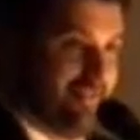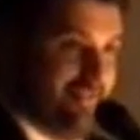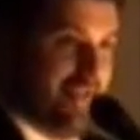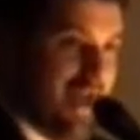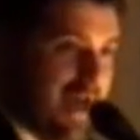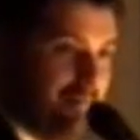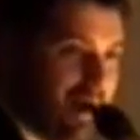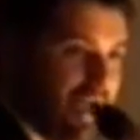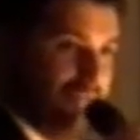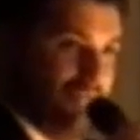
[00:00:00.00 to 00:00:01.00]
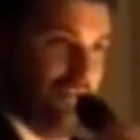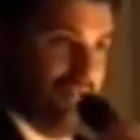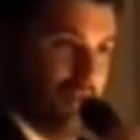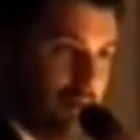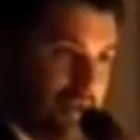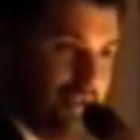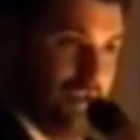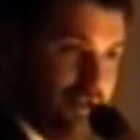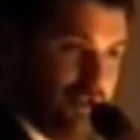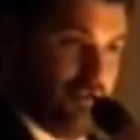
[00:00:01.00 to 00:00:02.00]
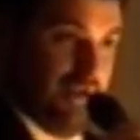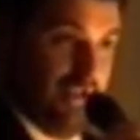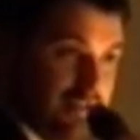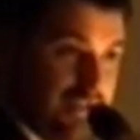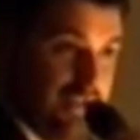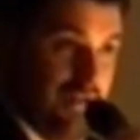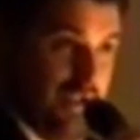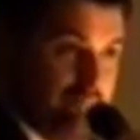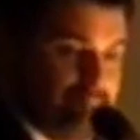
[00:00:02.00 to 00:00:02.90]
Yeah, my 51-inch screen TV.